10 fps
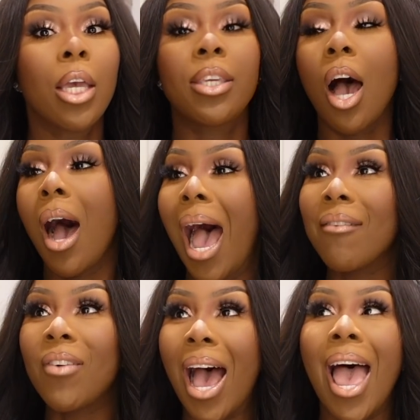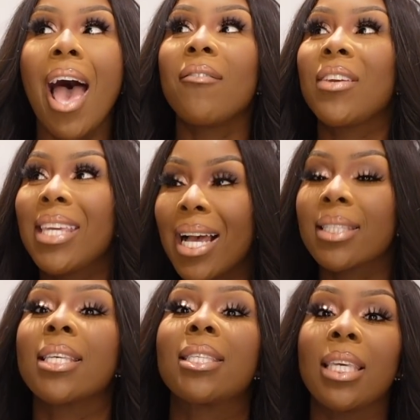Y'all, I have
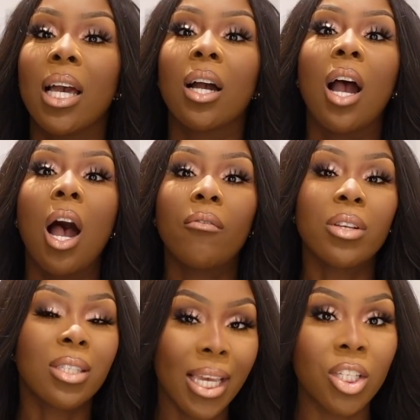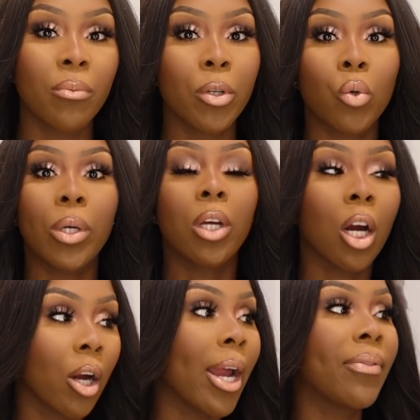yet to see a conversation between
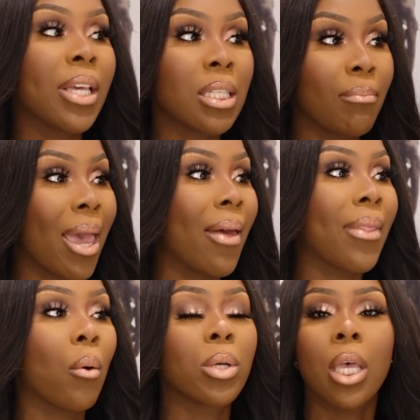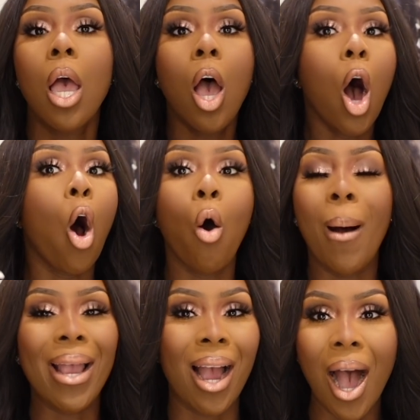her and these men that was, oh
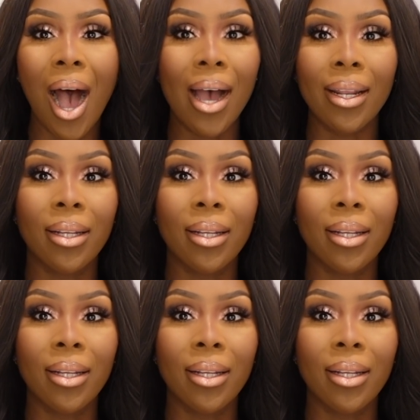my God.